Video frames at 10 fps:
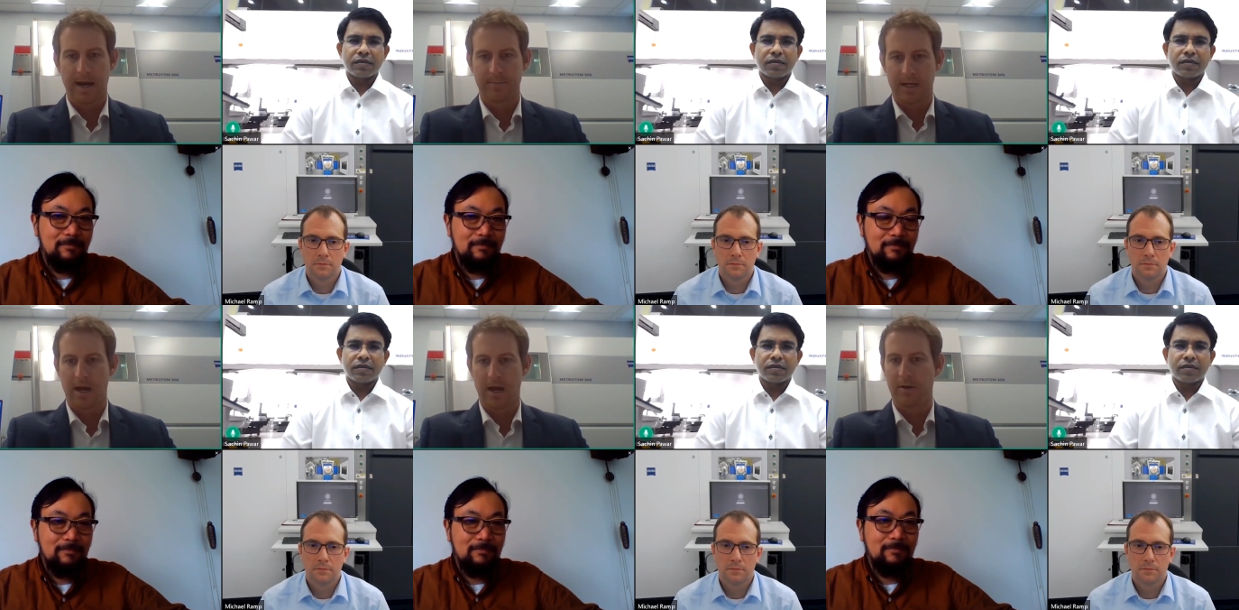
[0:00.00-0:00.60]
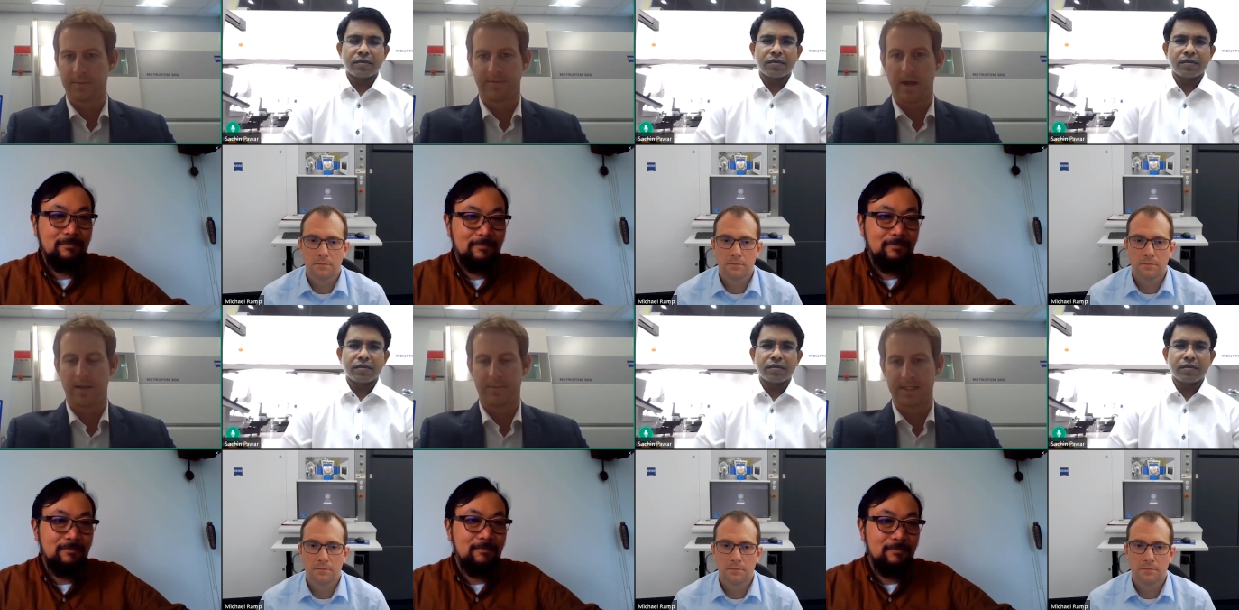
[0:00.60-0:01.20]
Speaker 1: Um, to help
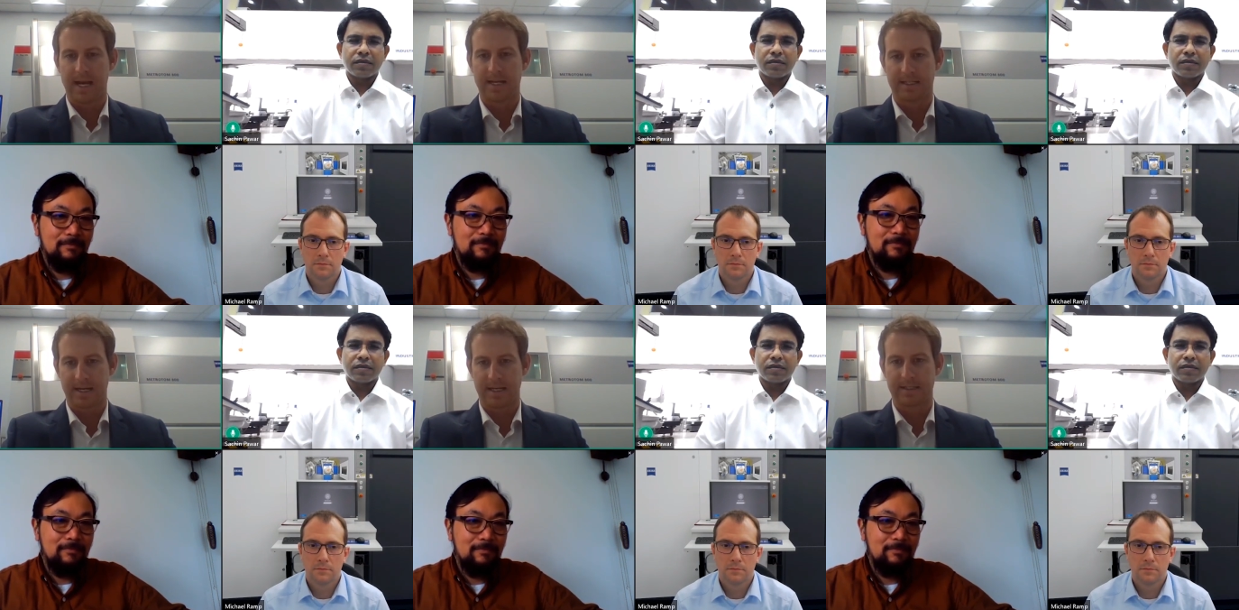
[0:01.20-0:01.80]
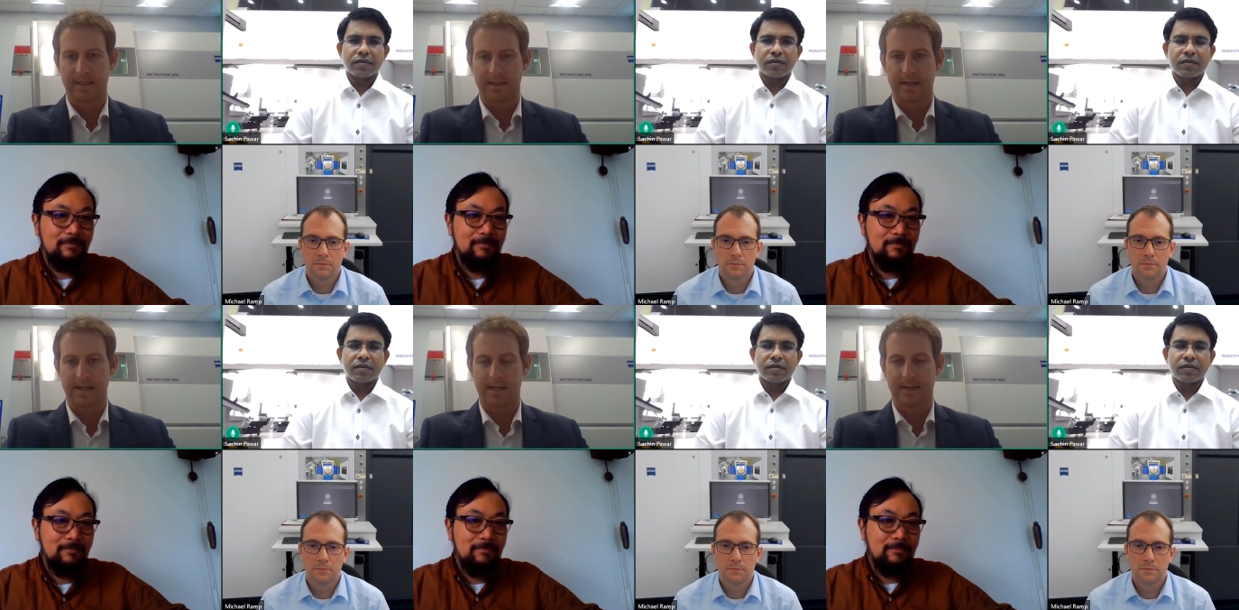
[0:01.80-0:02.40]
develop the test kits and,
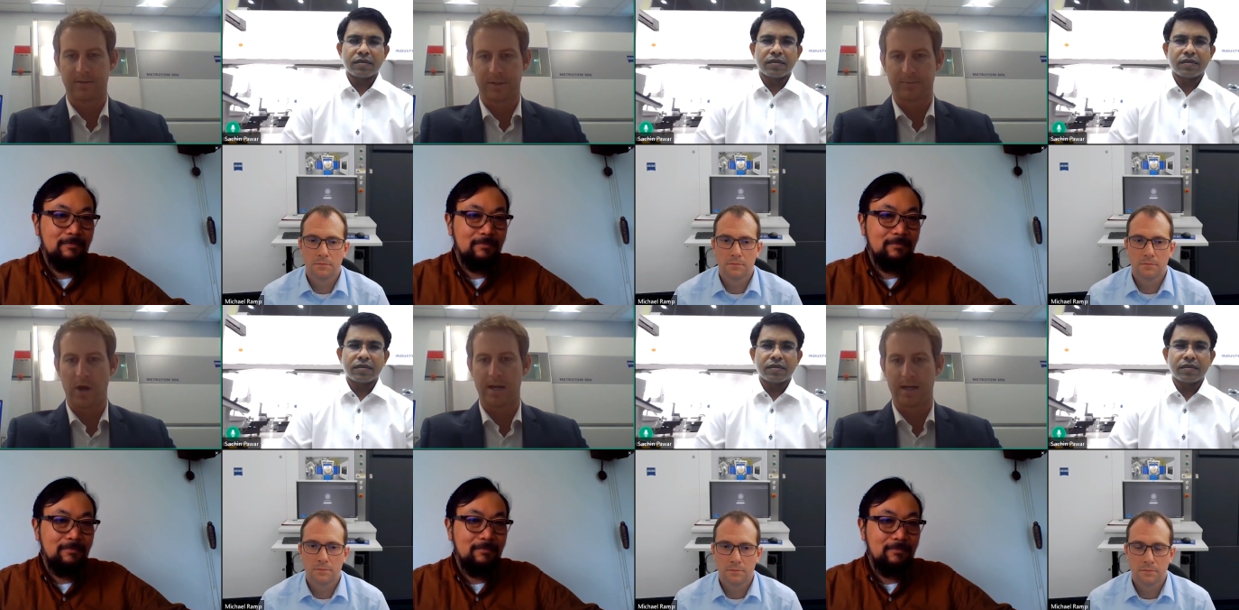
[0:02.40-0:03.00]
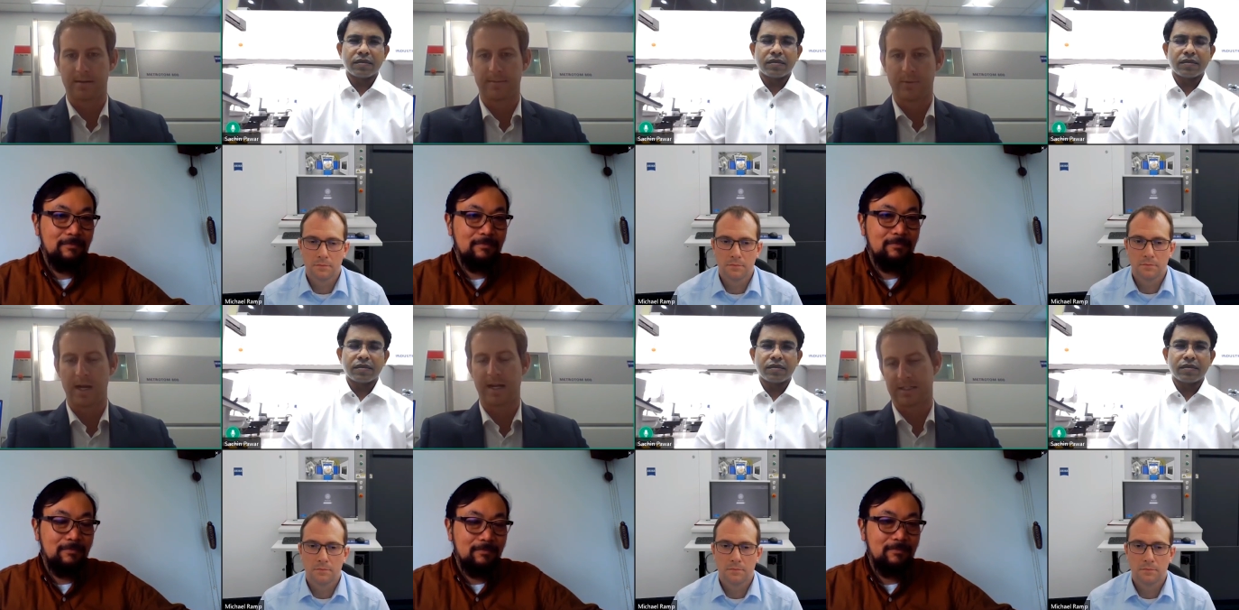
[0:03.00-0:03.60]
and get those product,
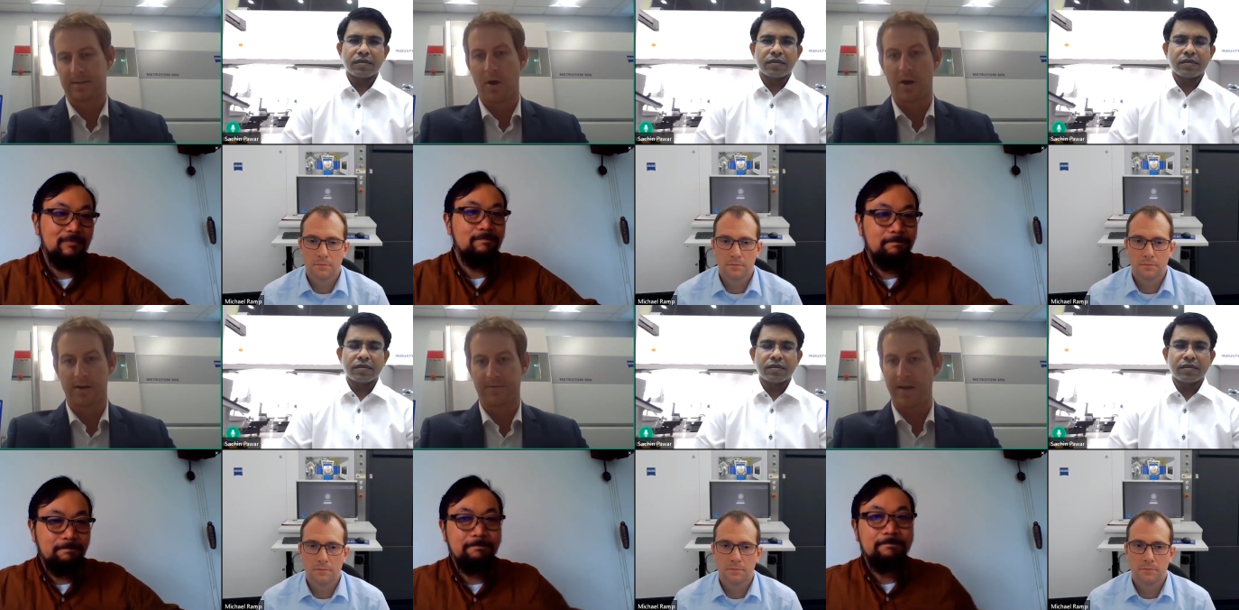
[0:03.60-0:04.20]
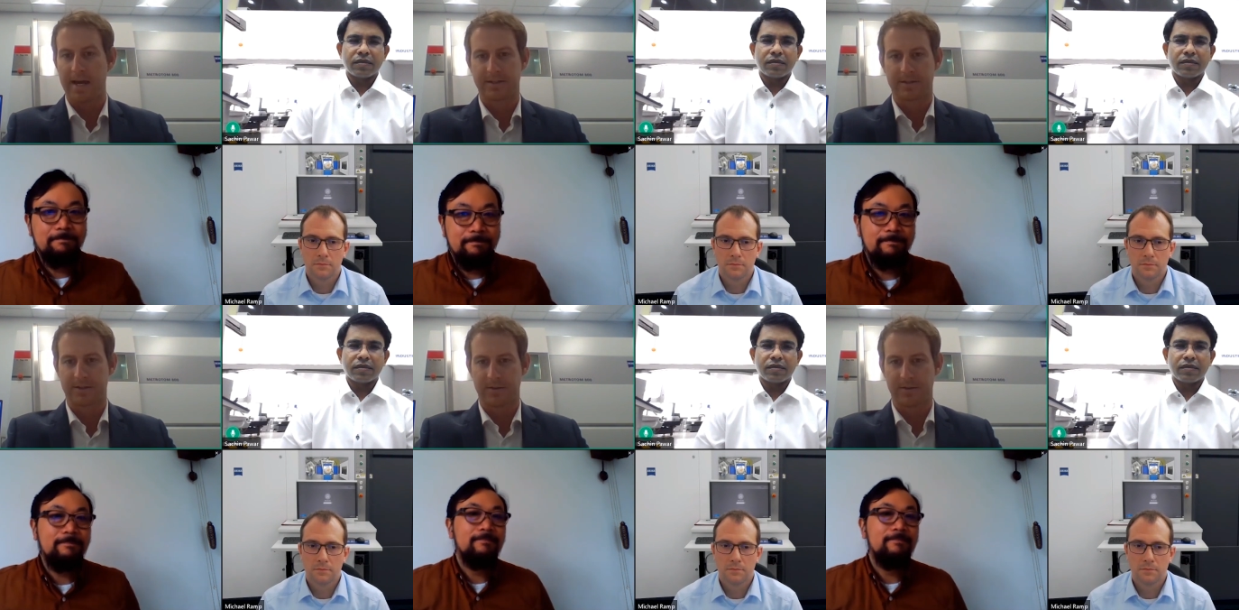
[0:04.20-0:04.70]
products to market fast.